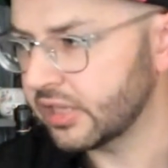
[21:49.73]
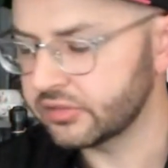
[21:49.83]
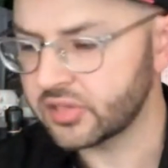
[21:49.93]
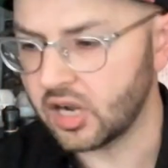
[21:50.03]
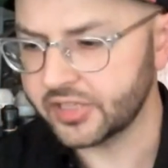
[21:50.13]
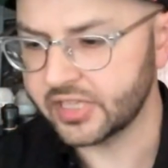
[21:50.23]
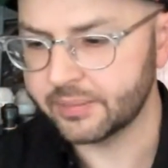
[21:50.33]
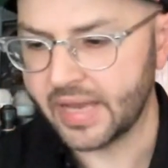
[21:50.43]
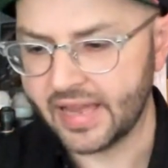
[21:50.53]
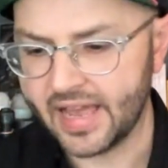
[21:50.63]
Talking
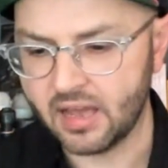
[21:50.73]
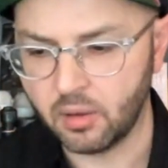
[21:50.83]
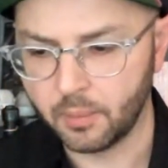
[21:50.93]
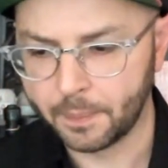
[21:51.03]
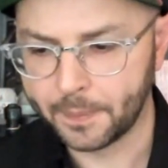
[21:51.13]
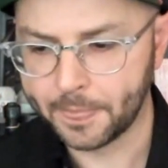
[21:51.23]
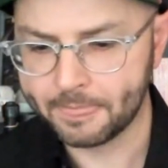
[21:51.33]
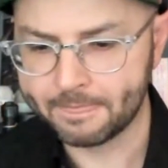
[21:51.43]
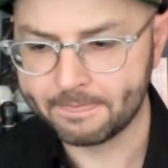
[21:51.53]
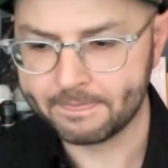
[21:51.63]
about how
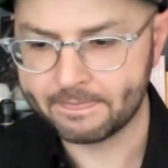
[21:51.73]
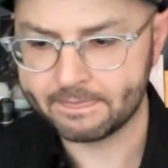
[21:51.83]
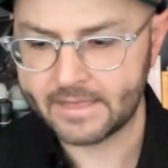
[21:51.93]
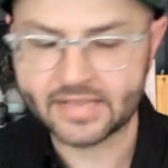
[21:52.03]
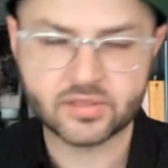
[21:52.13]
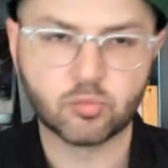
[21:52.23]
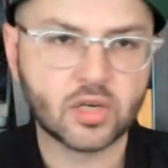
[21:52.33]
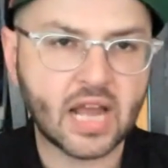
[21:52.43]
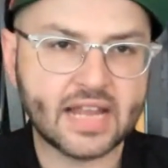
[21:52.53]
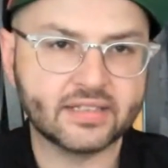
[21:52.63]
we're
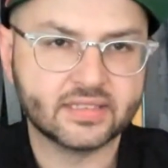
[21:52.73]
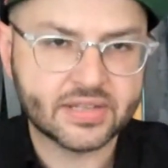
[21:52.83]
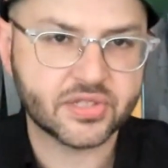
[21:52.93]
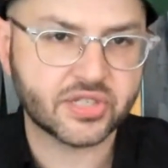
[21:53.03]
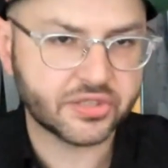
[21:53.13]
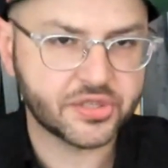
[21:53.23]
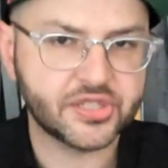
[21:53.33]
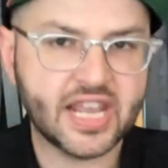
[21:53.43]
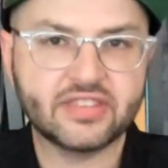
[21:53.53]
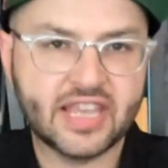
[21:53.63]
not necessarily
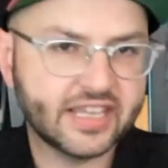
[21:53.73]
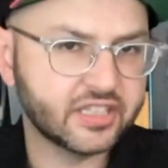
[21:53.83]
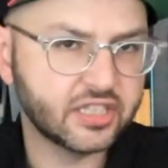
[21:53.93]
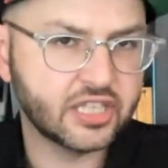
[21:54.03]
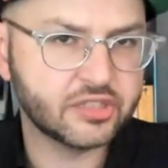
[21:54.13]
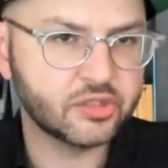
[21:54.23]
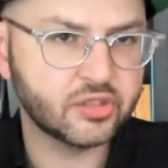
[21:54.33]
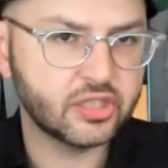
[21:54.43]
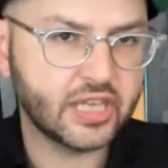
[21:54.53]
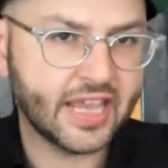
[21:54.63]
saying that
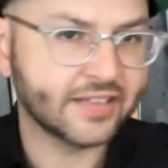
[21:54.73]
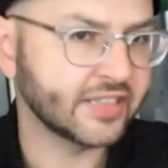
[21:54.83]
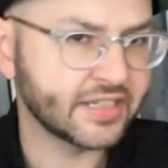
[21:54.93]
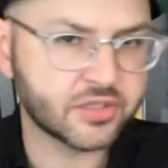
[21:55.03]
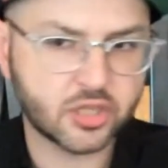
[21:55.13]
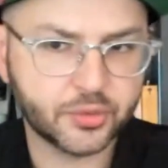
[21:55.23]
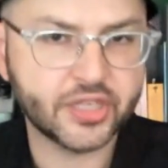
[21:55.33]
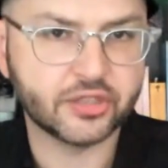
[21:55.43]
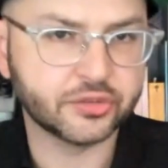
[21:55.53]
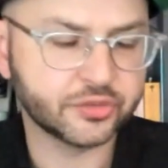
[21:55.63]
aliens are
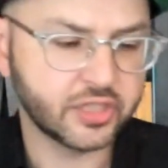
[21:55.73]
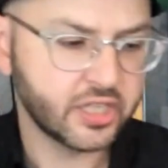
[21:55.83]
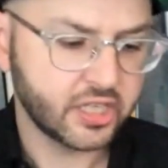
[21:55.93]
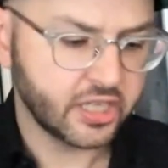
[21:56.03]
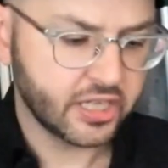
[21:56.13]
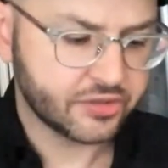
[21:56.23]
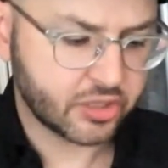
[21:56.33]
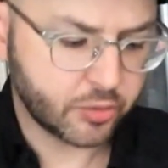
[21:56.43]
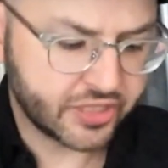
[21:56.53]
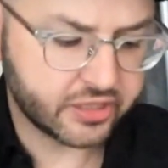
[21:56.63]
real. It's
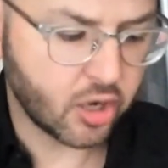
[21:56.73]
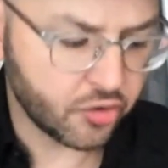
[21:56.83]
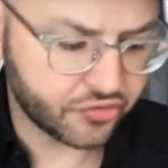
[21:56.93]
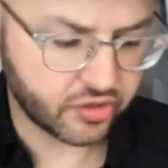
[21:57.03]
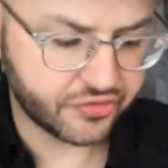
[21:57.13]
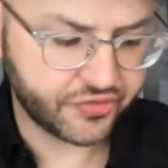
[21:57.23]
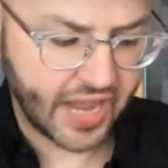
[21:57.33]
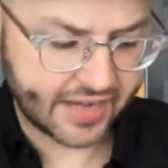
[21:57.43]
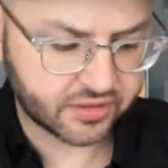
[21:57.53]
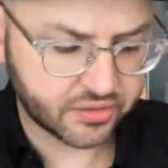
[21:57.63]
like, we know for a
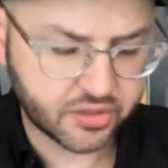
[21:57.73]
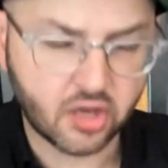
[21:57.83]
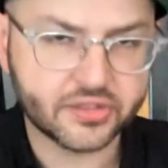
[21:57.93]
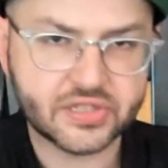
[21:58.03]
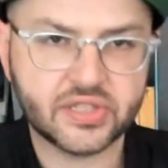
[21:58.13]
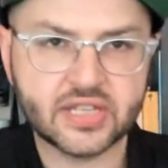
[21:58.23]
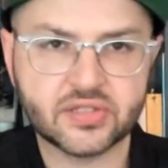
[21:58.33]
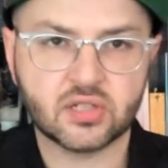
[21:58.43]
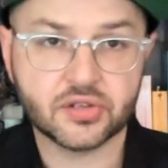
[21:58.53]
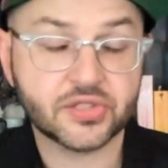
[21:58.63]
fact there's all these
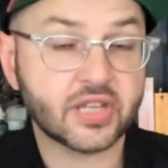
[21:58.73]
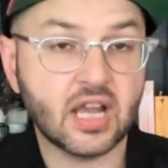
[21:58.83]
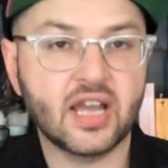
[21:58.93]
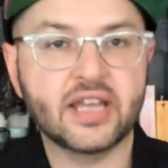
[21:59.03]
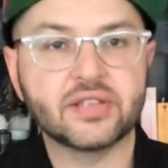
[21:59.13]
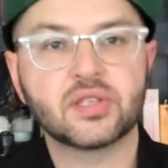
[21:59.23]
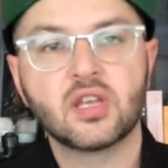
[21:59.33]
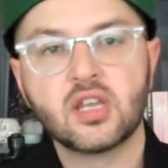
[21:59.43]
things in our skies.